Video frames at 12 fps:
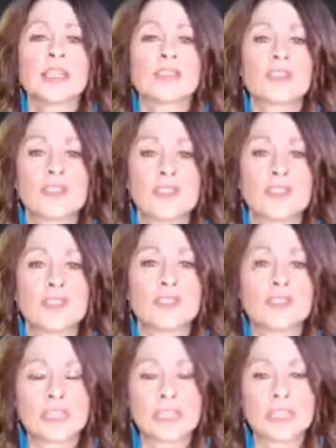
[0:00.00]
to
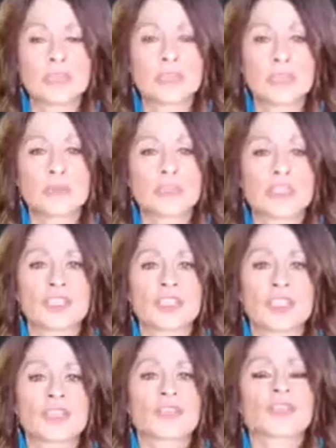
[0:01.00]
your
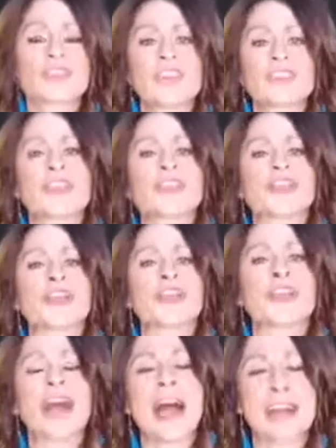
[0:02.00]
intuition, trust
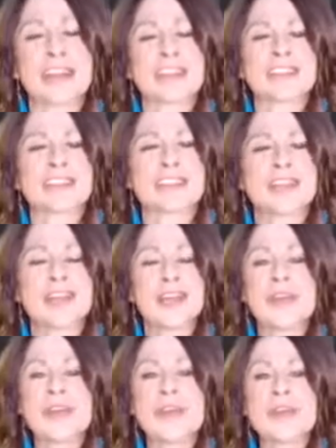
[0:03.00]
your gut. Like,
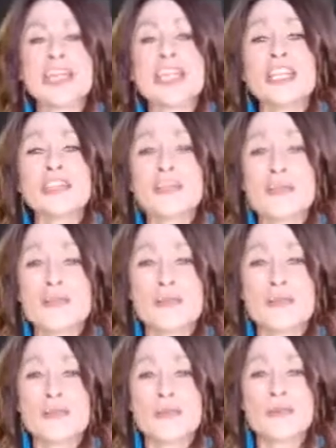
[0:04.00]
we
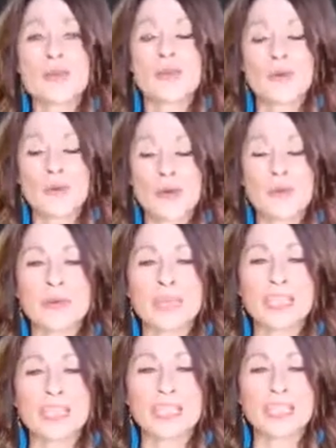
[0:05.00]
know what
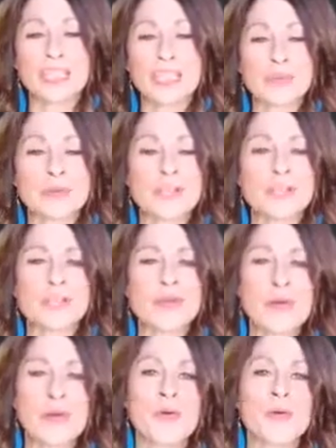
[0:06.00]
we need. We
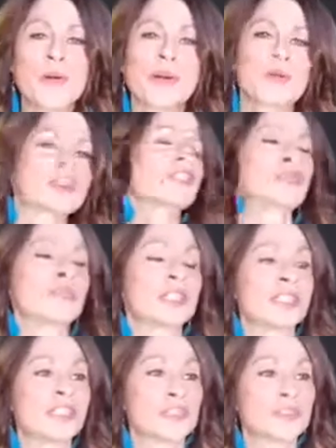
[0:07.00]
know what's
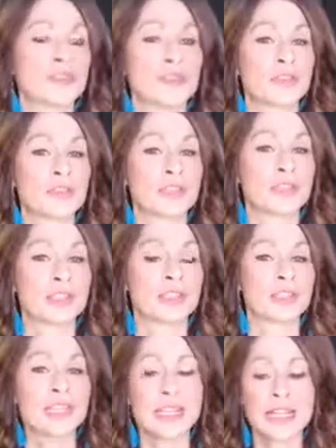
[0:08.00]
real and true for
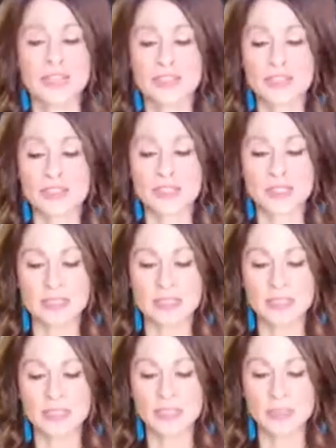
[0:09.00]
us. It's just that
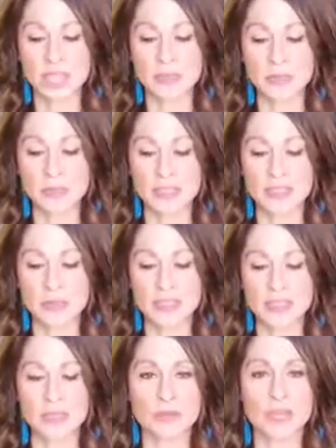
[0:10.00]
sometimes we can
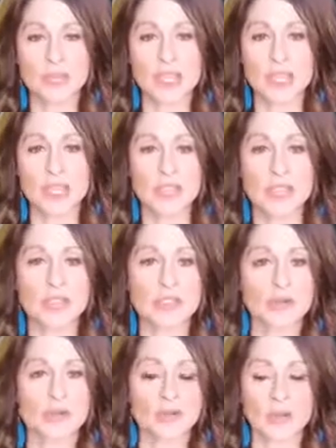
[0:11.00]
be so scared
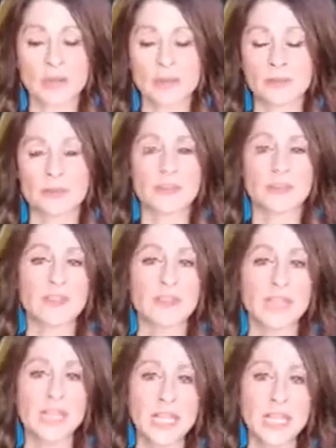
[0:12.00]
because we want to
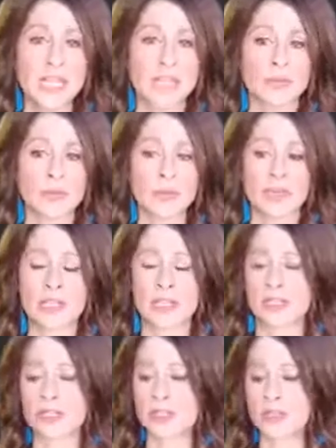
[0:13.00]
fit in and we want
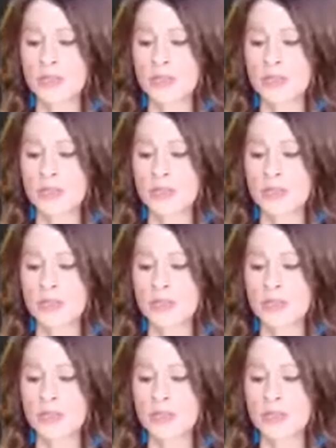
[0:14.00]
to